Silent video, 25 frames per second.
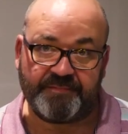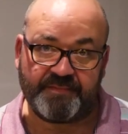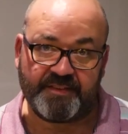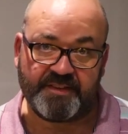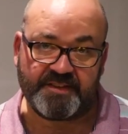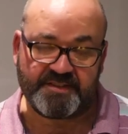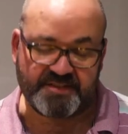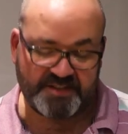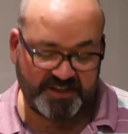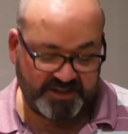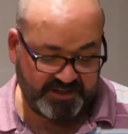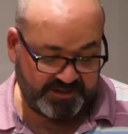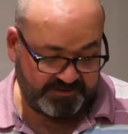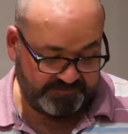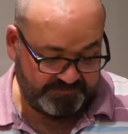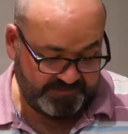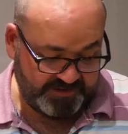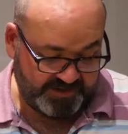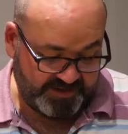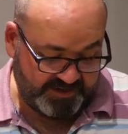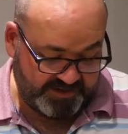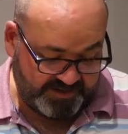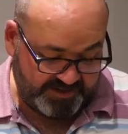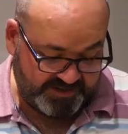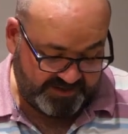see?
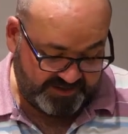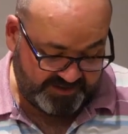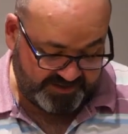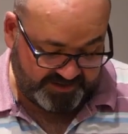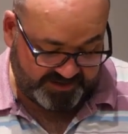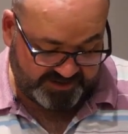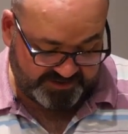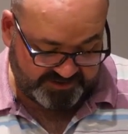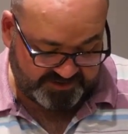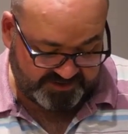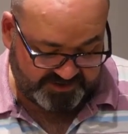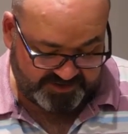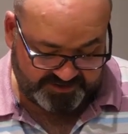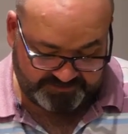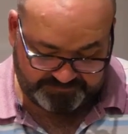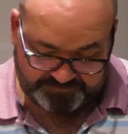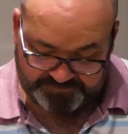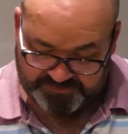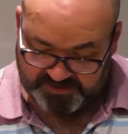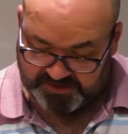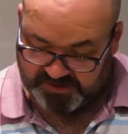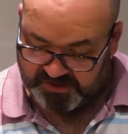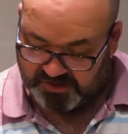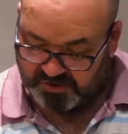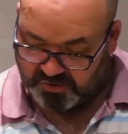That's
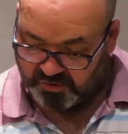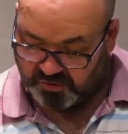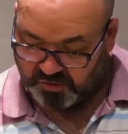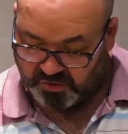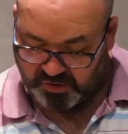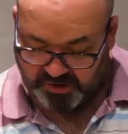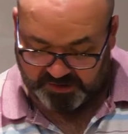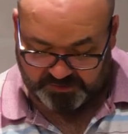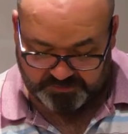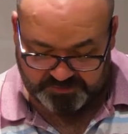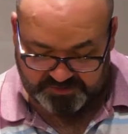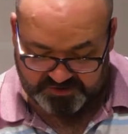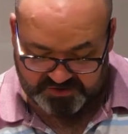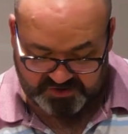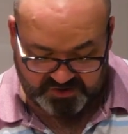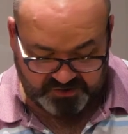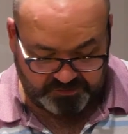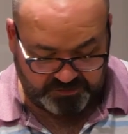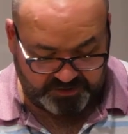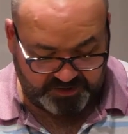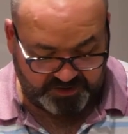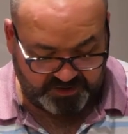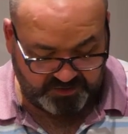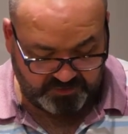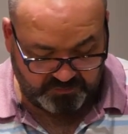all I was
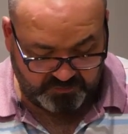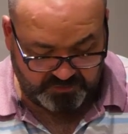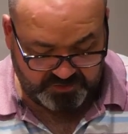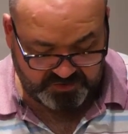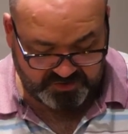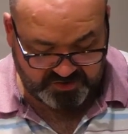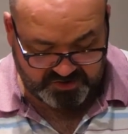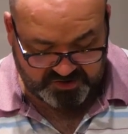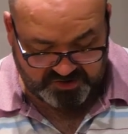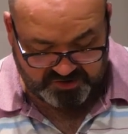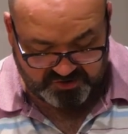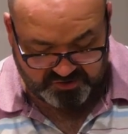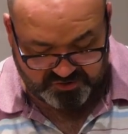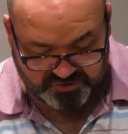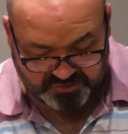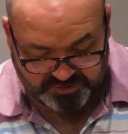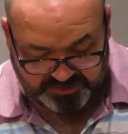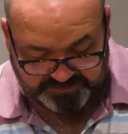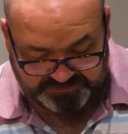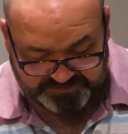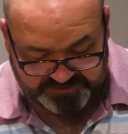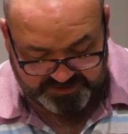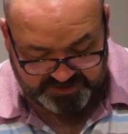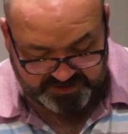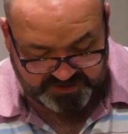doing was
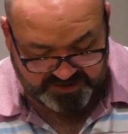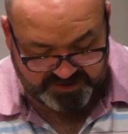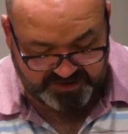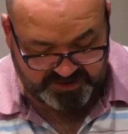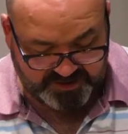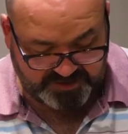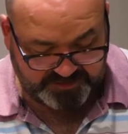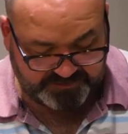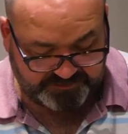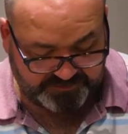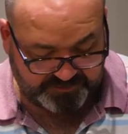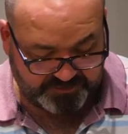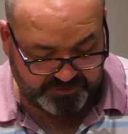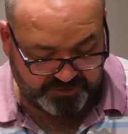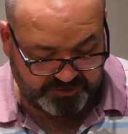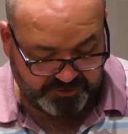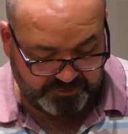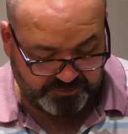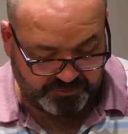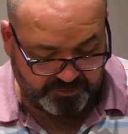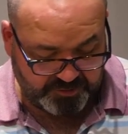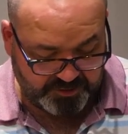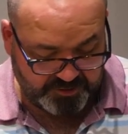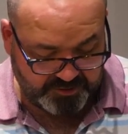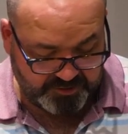drifting the knife
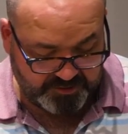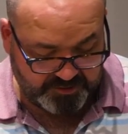through